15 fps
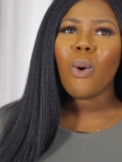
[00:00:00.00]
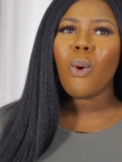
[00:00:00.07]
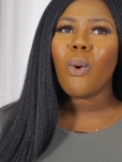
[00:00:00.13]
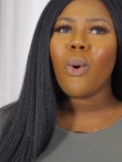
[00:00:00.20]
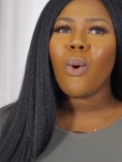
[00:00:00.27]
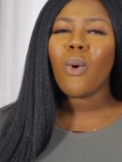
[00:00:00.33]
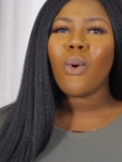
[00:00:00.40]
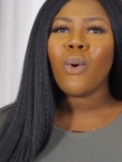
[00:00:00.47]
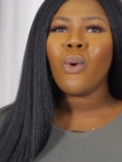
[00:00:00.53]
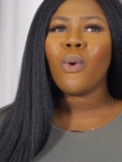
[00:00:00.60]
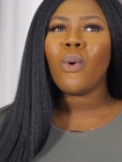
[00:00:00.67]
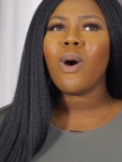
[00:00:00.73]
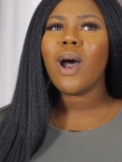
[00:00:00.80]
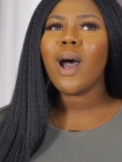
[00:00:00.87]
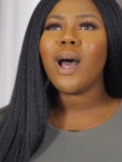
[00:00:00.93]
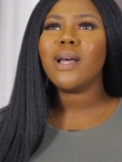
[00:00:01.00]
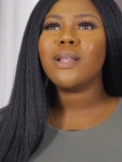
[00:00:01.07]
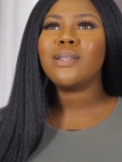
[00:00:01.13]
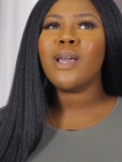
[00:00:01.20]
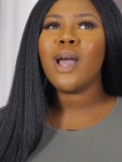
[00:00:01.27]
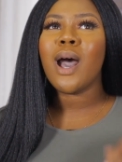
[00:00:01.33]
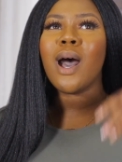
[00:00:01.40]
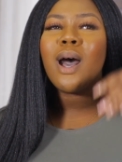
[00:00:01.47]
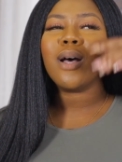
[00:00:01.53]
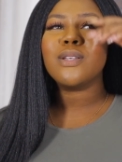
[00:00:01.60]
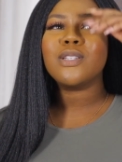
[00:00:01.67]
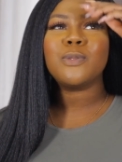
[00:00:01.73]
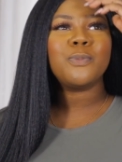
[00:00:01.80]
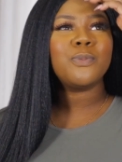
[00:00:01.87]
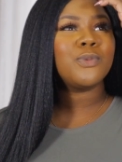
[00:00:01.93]
or they are
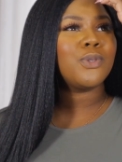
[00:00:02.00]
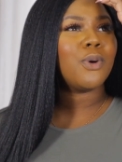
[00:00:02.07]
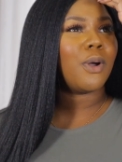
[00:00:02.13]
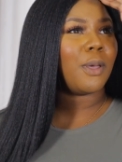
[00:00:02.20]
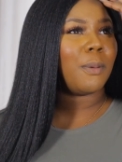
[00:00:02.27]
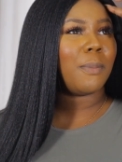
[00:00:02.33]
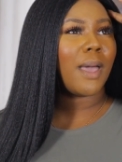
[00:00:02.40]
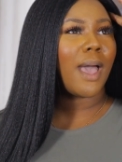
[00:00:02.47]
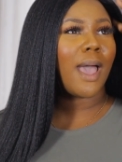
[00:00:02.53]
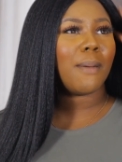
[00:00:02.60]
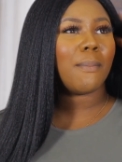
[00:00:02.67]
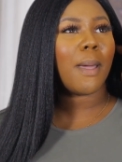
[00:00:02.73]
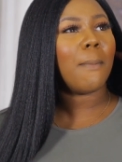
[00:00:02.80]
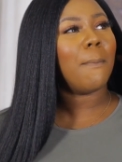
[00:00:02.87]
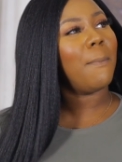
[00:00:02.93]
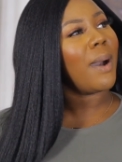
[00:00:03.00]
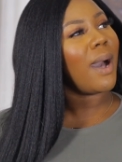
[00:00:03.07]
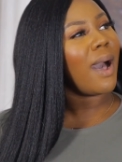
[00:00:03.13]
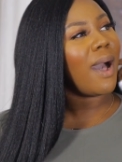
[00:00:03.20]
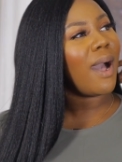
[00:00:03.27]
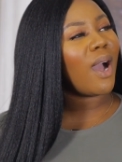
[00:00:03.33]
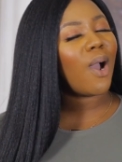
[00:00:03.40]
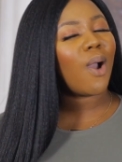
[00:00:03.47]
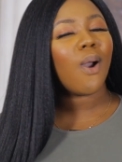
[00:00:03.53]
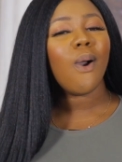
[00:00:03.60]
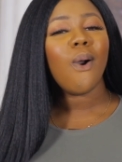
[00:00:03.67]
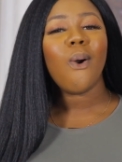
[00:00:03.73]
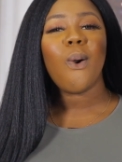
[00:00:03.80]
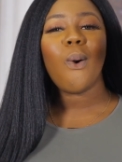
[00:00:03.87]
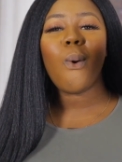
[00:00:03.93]
talking behind my back,
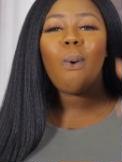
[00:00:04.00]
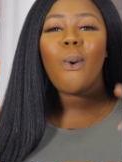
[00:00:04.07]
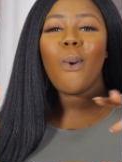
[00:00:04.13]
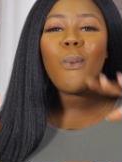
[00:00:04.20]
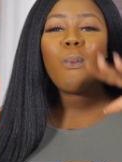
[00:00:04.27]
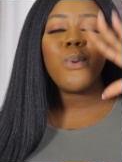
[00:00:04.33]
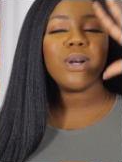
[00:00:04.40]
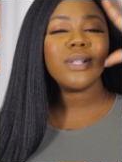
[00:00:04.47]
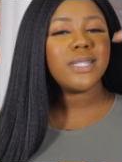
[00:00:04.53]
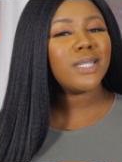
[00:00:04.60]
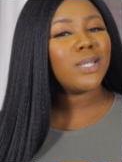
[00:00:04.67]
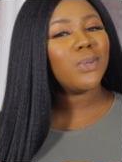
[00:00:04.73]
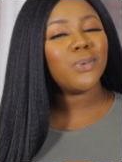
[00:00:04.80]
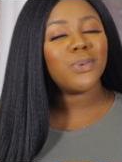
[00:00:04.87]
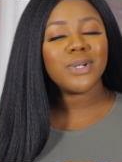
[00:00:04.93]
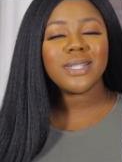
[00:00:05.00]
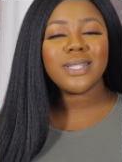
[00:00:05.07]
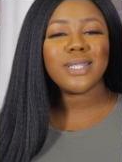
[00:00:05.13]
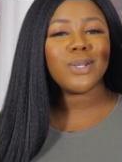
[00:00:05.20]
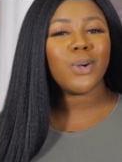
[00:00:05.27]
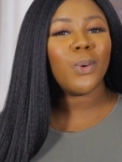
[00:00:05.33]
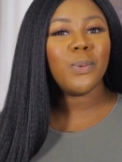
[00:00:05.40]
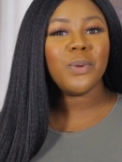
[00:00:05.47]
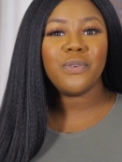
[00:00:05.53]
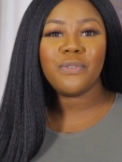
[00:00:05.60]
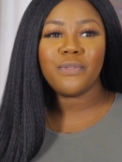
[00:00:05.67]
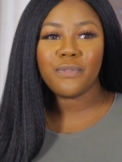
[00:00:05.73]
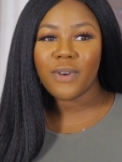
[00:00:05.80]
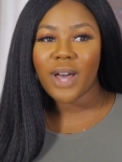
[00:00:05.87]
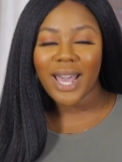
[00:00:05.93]
or once in a while we
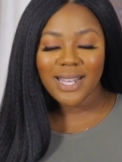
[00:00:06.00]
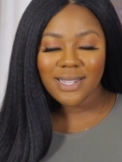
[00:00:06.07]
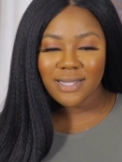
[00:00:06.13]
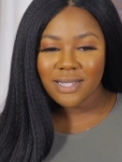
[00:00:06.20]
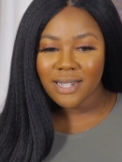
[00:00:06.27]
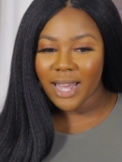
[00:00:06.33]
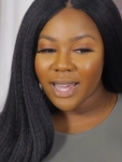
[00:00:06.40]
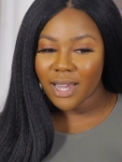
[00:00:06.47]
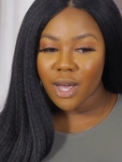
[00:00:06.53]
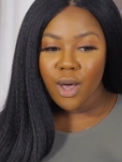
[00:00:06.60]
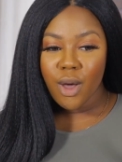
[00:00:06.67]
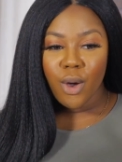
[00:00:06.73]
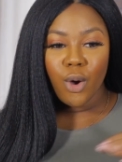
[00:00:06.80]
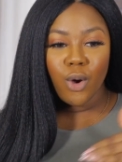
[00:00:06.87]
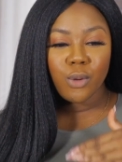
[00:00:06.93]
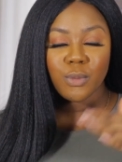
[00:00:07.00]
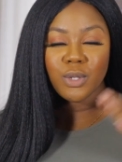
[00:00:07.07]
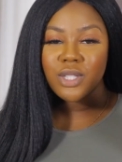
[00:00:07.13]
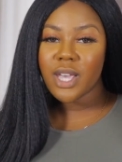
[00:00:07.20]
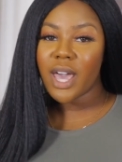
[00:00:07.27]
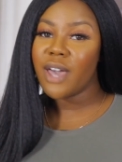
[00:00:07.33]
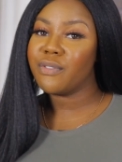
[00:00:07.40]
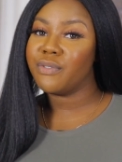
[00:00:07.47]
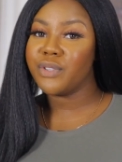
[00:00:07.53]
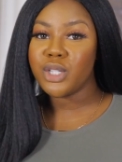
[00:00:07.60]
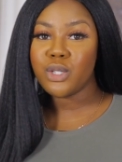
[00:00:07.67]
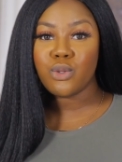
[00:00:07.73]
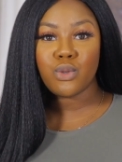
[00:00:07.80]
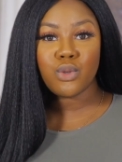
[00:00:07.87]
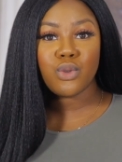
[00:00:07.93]
fight like almost
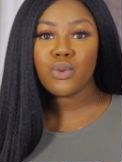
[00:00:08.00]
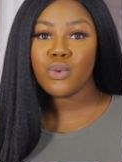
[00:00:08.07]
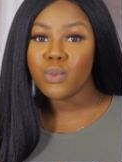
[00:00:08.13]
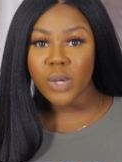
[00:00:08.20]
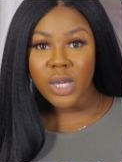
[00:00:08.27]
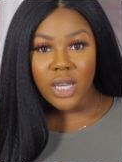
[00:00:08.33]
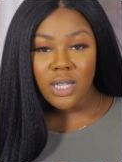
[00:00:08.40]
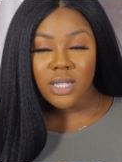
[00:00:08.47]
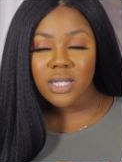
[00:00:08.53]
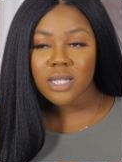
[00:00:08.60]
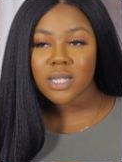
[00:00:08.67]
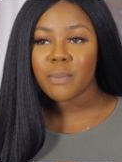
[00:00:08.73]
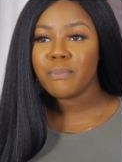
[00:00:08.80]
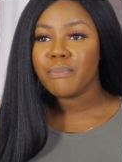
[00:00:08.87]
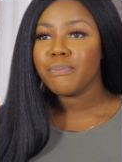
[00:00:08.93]
every 2 weeks.